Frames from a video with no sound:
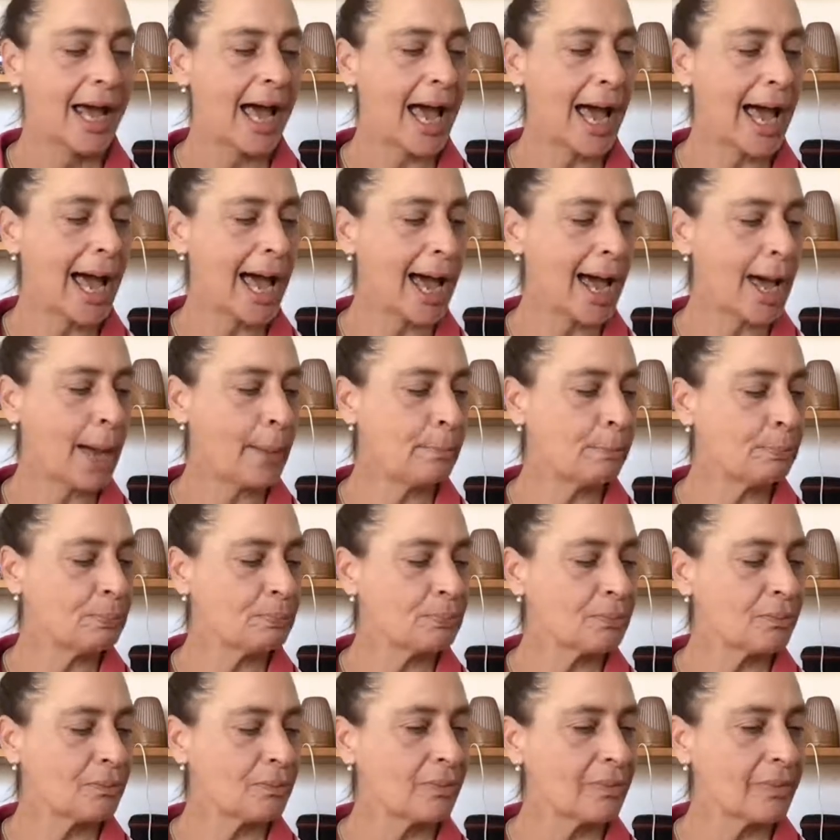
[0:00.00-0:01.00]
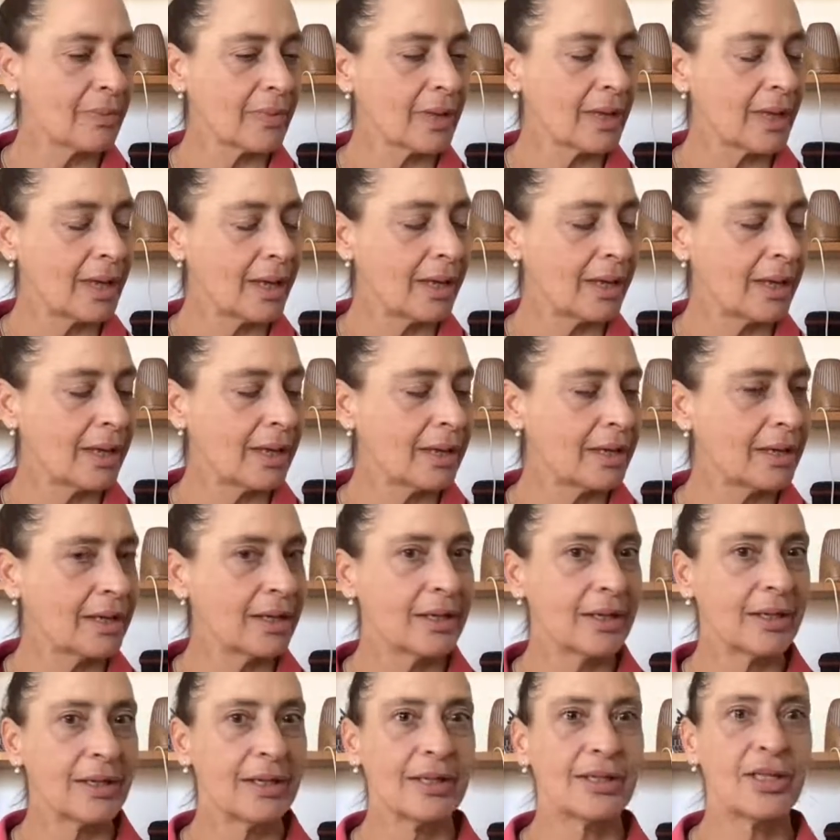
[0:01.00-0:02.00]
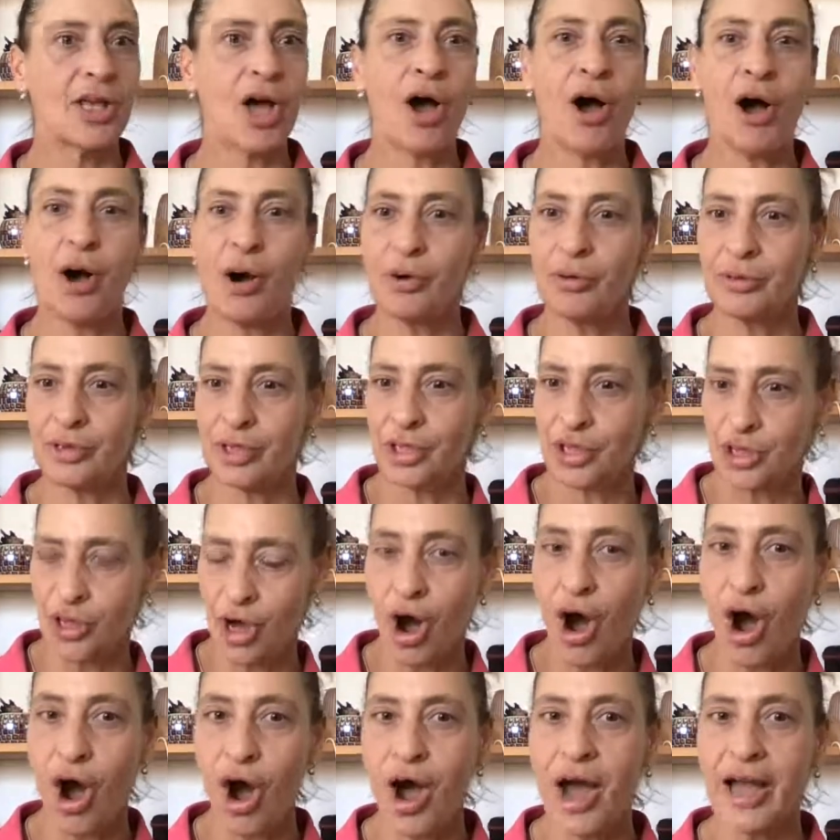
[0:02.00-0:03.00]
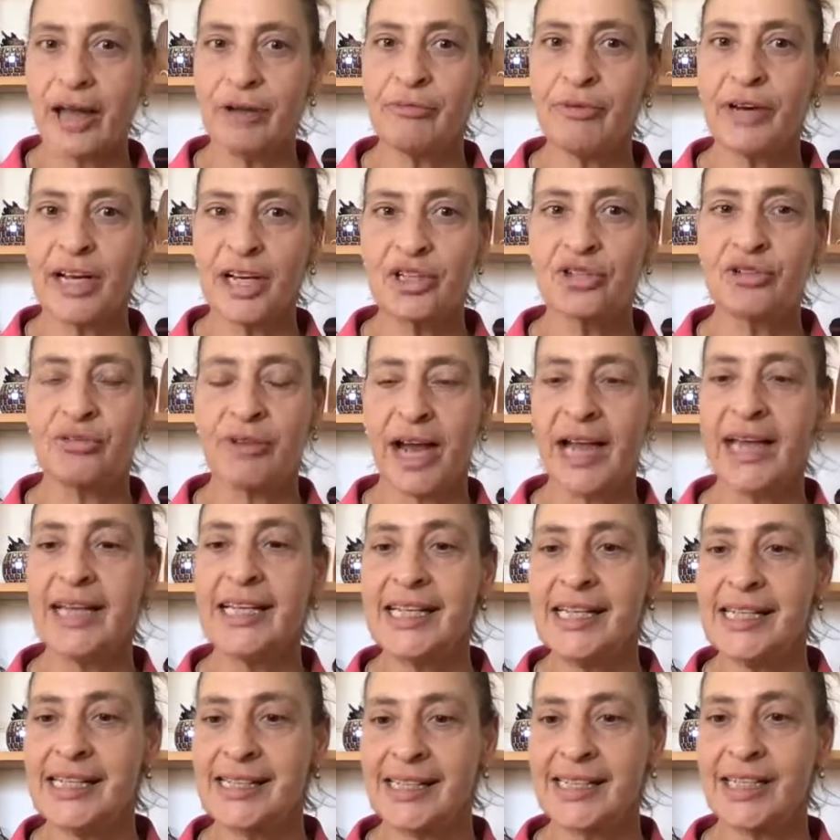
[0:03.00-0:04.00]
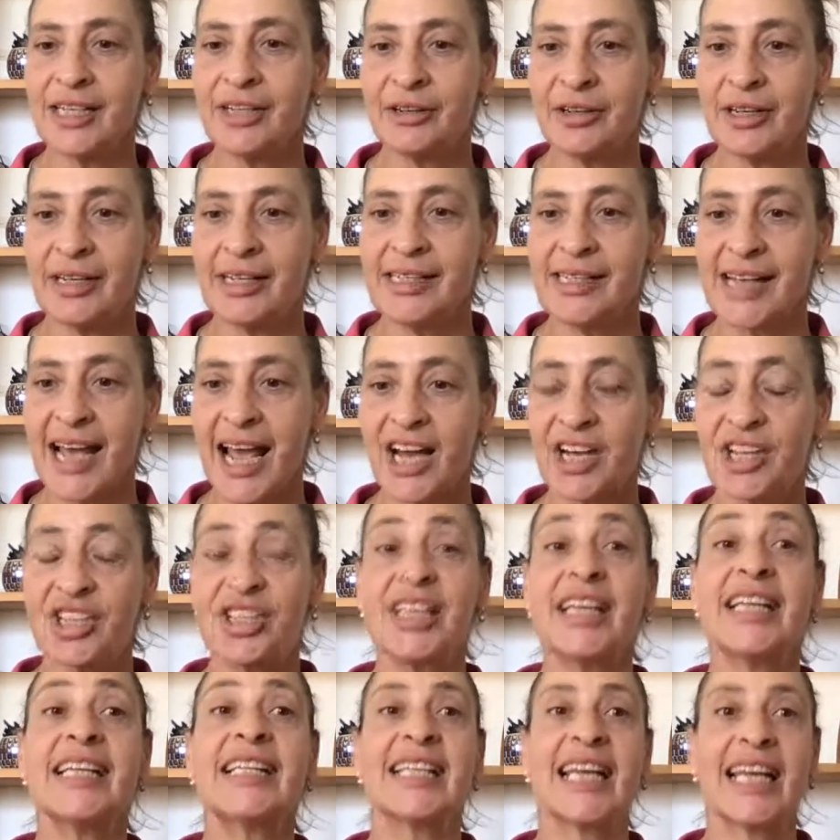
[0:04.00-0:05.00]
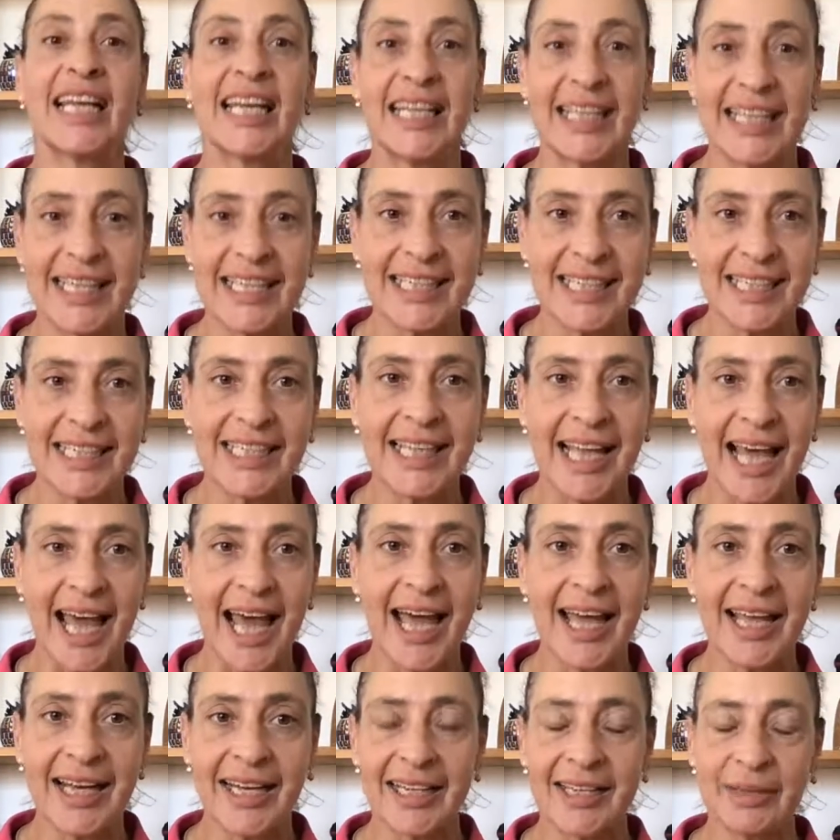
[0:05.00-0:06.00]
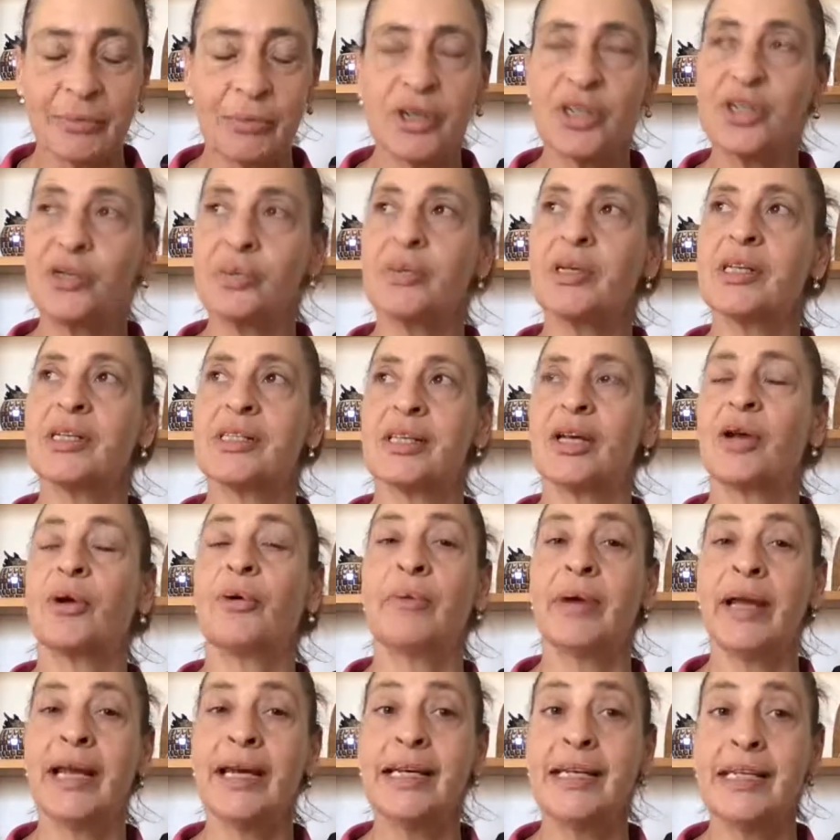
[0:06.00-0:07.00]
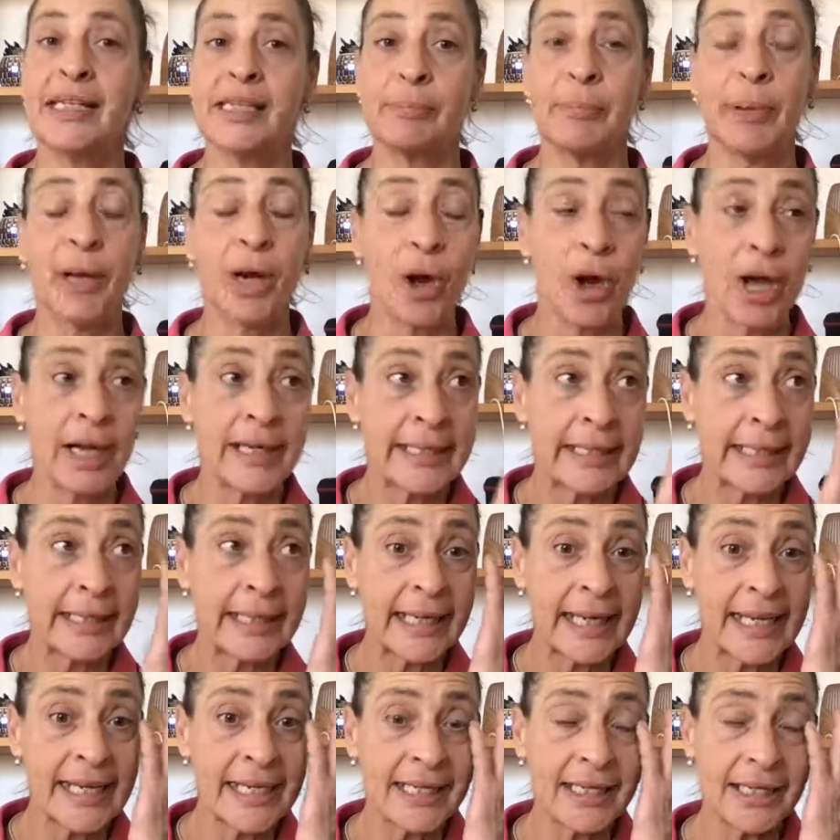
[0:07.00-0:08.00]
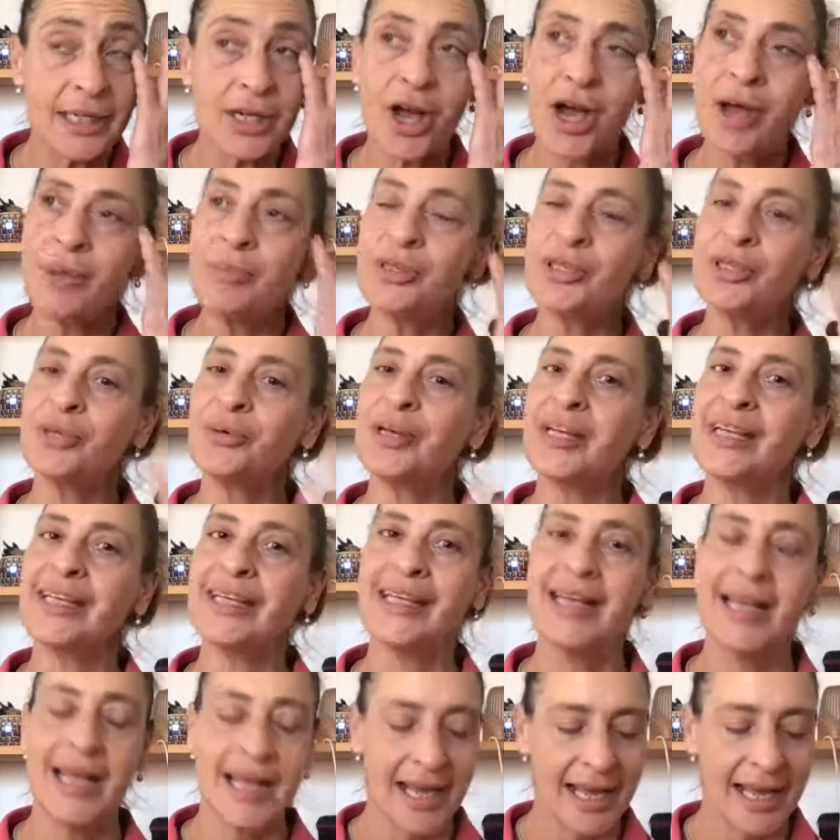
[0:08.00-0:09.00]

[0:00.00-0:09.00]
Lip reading: the tie retraining series, actually deleted that, which was horrendous, but I deleted, I'm doing,